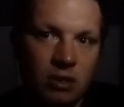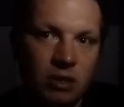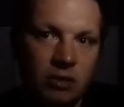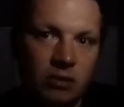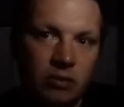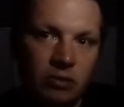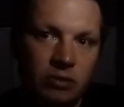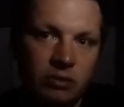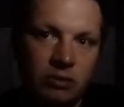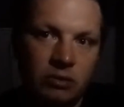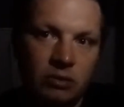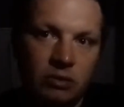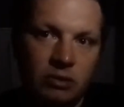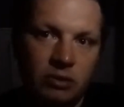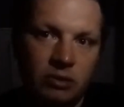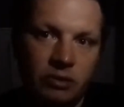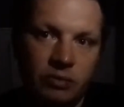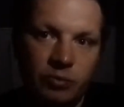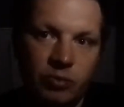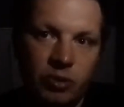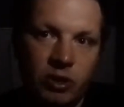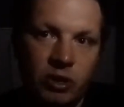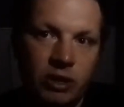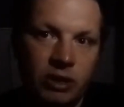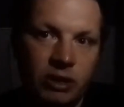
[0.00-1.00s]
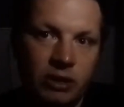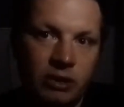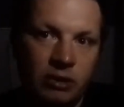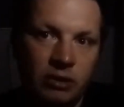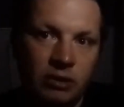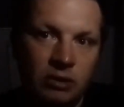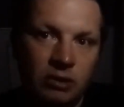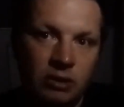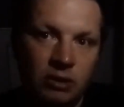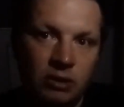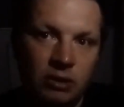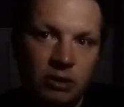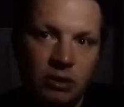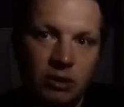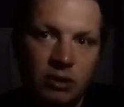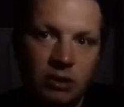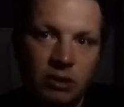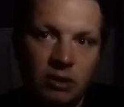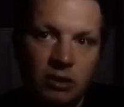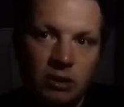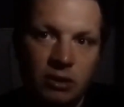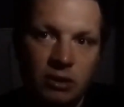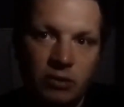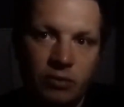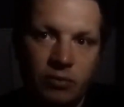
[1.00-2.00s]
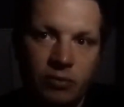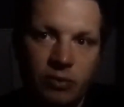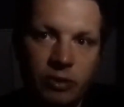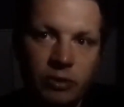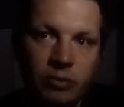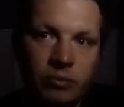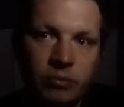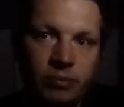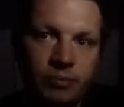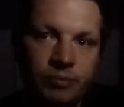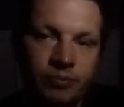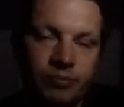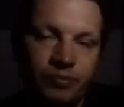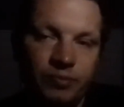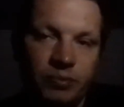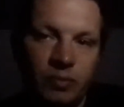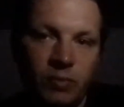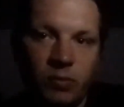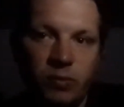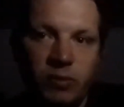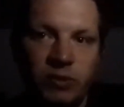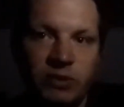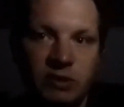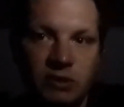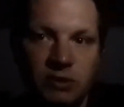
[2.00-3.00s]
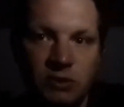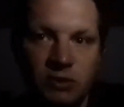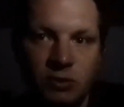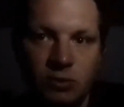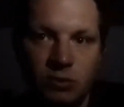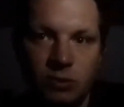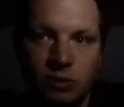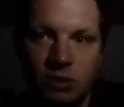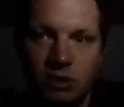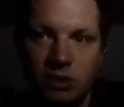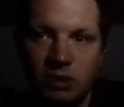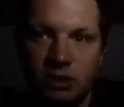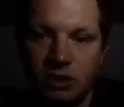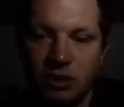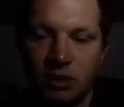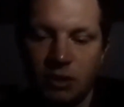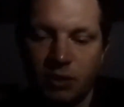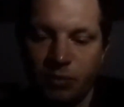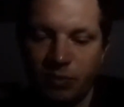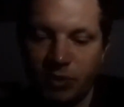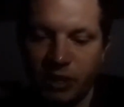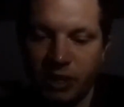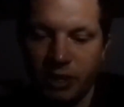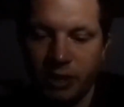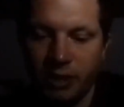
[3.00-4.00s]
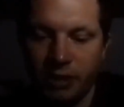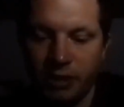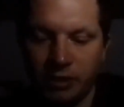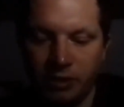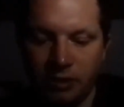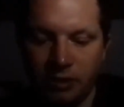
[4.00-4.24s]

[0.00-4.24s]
on in my room. Went to the toilet, come back,